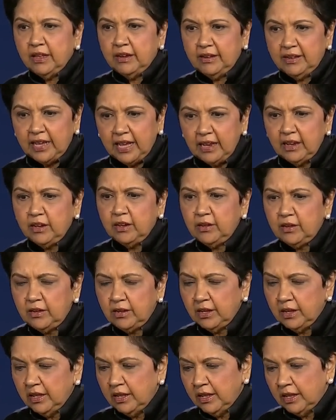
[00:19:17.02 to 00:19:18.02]
talent
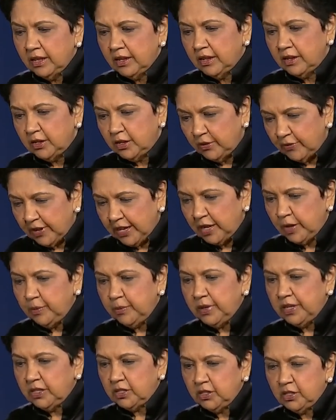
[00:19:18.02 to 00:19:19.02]

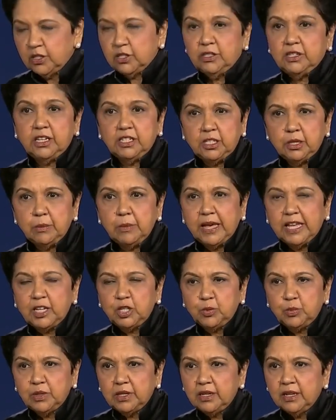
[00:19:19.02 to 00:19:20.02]
development and succession
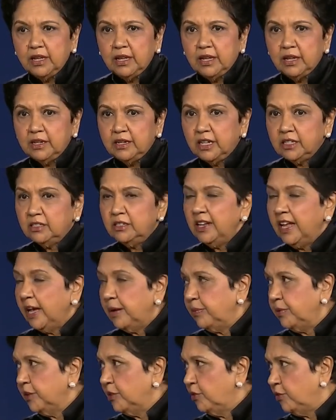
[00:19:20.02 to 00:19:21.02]
management doesn't
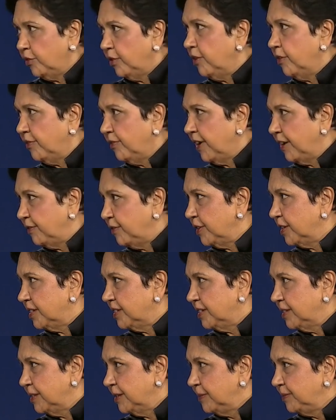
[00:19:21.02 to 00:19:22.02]
happen in 3 or 5
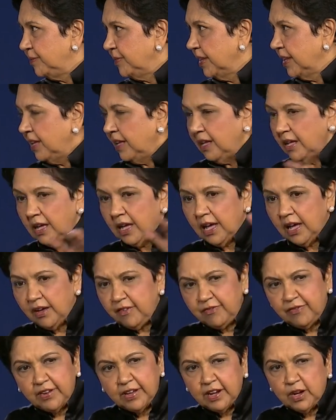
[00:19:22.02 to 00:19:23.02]
years. Our
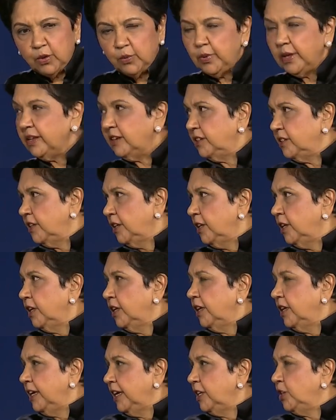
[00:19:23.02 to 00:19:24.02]
funnel went,
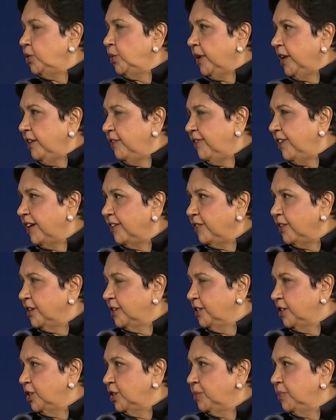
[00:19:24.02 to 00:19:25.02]
in 25
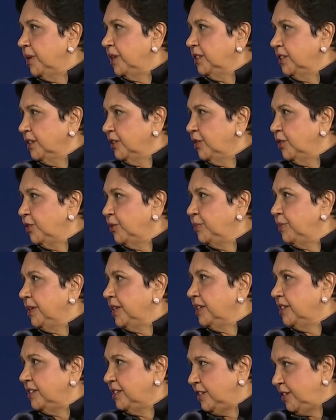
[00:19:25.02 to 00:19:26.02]
years, this person could be
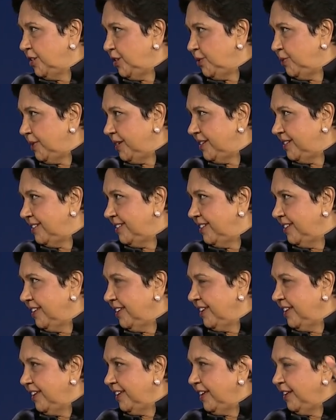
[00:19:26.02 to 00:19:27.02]
a C-suite.
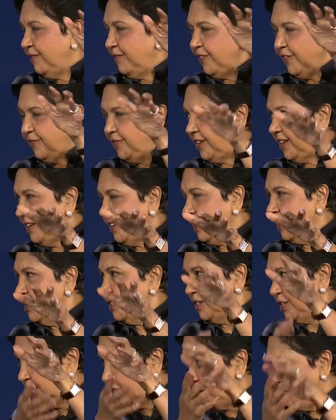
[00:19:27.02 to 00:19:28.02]
In 15
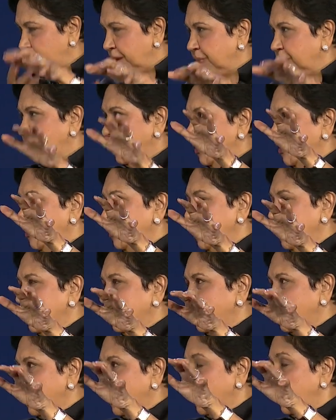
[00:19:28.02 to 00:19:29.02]
years, these people could be in
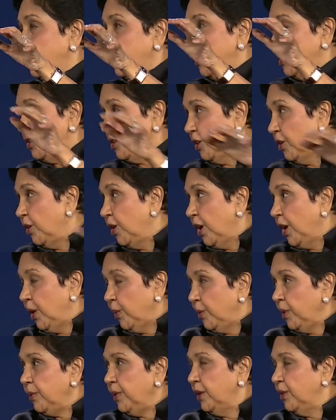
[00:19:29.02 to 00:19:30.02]
the C-suite. So
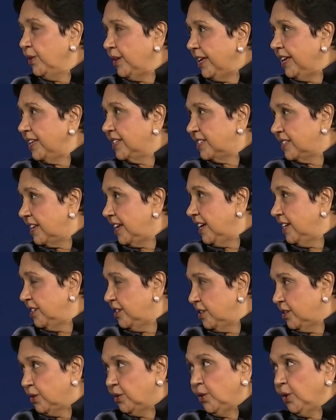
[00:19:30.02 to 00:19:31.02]
we were looking at
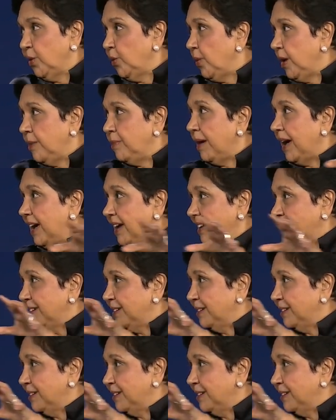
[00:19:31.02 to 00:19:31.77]
slices going way back